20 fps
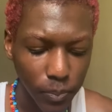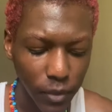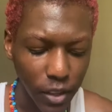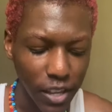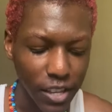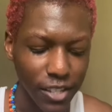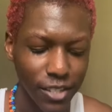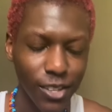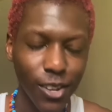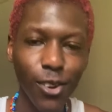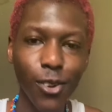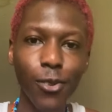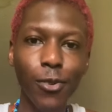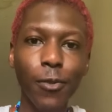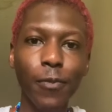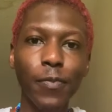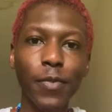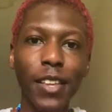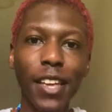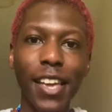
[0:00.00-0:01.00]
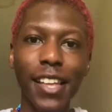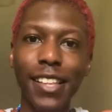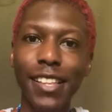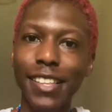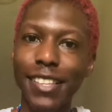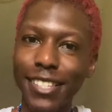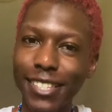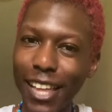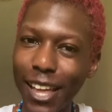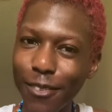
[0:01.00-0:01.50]
And so, and
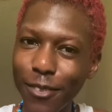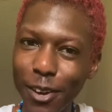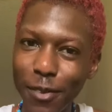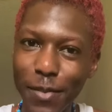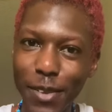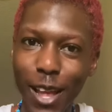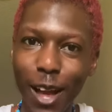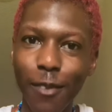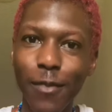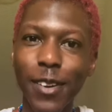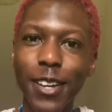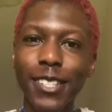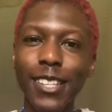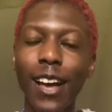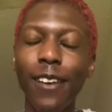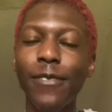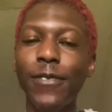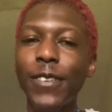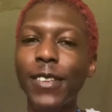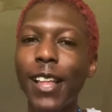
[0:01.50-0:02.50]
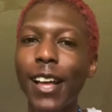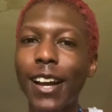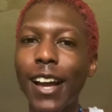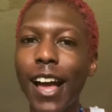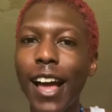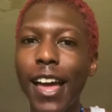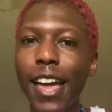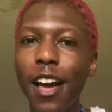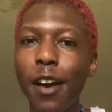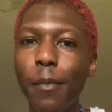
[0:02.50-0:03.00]
stay with me now because I feel like
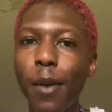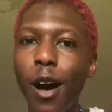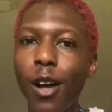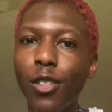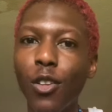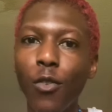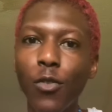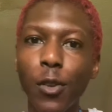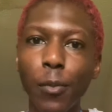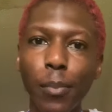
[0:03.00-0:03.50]
I am all over the